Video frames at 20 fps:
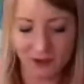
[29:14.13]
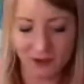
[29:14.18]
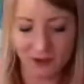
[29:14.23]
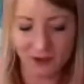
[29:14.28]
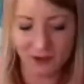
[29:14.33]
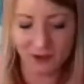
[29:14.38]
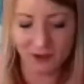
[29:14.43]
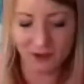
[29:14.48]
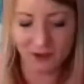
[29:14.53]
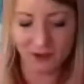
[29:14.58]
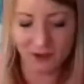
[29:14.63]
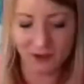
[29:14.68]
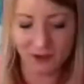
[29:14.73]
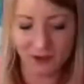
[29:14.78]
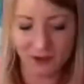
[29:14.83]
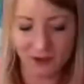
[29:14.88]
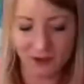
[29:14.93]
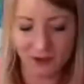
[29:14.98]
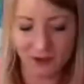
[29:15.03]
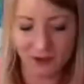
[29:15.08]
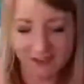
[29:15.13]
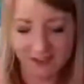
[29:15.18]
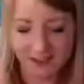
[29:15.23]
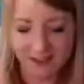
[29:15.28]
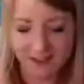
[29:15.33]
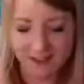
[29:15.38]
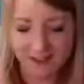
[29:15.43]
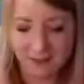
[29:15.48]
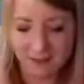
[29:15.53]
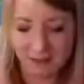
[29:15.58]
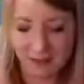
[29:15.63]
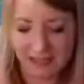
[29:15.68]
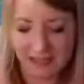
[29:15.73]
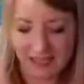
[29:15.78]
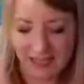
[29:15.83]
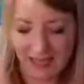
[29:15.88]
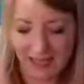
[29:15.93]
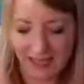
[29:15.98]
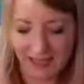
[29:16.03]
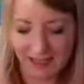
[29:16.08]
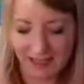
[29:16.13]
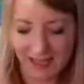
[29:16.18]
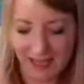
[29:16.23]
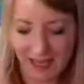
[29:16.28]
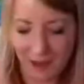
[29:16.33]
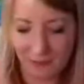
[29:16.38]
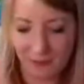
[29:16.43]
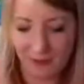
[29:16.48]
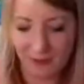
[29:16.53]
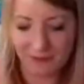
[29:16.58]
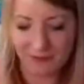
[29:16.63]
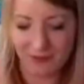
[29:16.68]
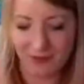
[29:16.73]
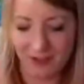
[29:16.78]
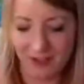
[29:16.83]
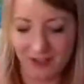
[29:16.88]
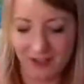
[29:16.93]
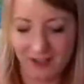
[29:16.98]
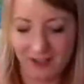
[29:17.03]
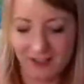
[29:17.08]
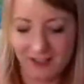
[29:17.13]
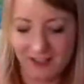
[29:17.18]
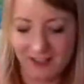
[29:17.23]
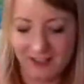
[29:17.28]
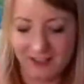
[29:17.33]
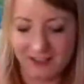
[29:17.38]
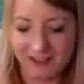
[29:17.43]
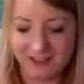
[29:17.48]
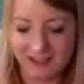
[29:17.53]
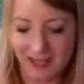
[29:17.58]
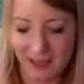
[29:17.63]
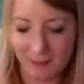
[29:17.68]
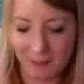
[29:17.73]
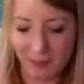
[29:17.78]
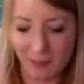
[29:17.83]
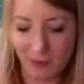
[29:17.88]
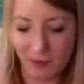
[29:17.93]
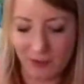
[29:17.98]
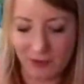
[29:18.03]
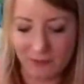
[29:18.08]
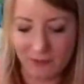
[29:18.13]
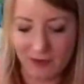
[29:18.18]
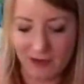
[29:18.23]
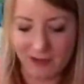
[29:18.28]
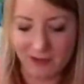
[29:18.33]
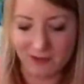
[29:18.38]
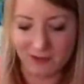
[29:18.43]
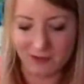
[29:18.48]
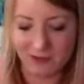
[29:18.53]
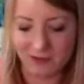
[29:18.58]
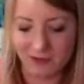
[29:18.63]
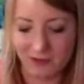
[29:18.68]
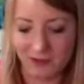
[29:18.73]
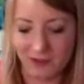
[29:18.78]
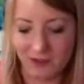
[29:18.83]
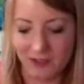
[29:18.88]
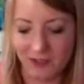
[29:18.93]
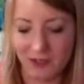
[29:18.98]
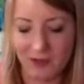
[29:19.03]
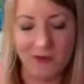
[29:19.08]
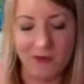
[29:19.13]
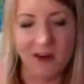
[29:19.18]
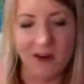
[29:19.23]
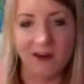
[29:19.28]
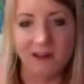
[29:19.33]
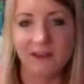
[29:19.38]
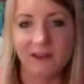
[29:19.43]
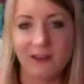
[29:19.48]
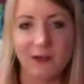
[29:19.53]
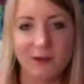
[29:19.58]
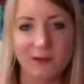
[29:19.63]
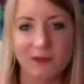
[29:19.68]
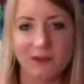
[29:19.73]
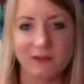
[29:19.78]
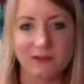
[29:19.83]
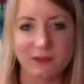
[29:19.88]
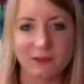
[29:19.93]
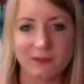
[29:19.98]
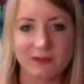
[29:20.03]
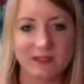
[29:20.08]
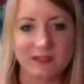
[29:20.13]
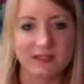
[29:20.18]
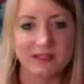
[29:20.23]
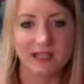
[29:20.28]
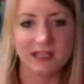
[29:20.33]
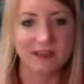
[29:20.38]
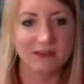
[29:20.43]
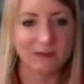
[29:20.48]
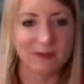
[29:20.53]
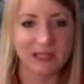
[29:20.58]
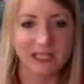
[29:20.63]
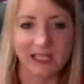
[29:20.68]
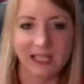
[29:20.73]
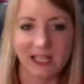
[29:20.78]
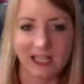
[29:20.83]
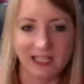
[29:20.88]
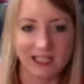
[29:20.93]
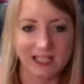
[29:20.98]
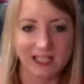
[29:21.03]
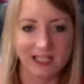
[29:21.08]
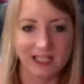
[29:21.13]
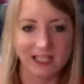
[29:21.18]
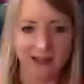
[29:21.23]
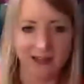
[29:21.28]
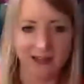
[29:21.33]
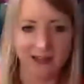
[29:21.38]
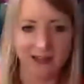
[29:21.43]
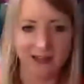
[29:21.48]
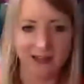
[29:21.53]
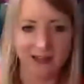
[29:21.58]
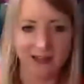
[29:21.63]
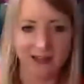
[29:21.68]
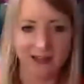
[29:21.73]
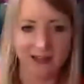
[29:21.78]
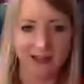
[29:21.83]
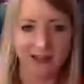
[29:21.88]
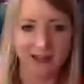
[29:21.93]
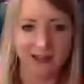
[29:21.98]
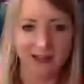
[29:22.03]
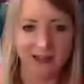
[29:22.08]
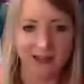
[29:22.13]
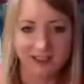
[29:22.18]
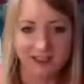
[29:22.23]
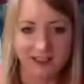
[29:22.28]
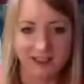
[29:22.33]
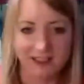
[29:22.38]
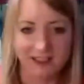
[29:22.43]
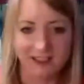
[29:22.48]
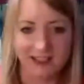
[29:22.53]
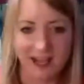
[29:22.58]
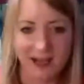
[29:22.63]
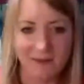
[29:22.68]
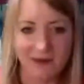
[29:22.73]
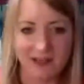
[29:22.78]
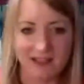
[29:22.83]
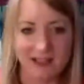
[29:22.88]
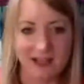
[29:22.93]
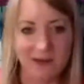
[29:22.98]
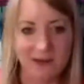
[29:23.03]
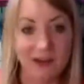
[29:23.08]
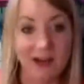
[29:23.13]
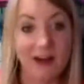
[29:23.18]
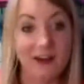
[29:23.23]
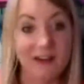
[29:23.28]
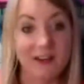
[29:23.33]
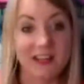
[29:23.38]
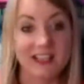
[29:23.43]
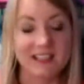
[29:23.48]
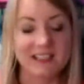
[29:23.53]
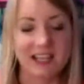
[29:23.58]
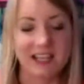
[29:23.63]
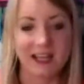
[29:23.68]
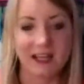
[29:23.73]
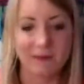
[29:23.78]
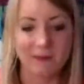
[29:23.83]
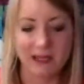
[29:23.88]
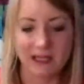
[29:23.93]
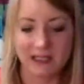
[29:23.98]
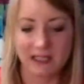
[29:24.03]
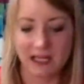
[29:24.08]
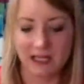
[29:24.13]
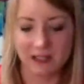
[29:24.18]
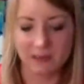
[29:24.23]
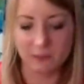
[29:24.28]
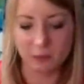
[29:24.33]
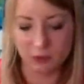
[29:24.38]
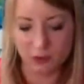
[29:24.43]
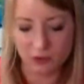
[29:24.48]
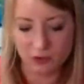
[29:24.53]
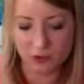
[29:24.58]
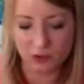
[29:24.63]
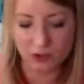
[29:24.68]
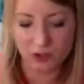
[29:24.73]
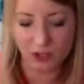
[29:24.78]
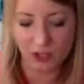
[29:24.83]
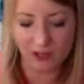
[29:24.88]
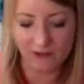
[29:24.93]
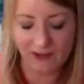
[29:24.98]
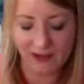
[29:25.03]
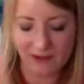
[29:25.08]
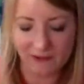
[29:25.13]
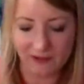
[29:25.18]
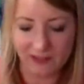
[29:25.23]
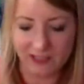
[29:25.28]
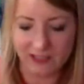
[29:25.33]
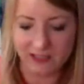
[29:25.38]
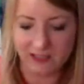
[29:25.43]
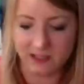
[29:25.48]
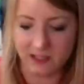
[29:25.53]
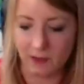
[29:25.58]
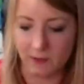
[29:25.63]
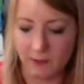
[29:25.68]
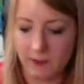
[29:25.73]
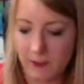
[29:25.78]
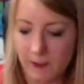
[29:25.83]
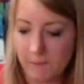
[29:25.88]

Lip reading: good point to be at. However, it's that point where I just thought, you know what? No one's coming to save me. Like, I have got to get myself out of this. And I put such a lot of effort into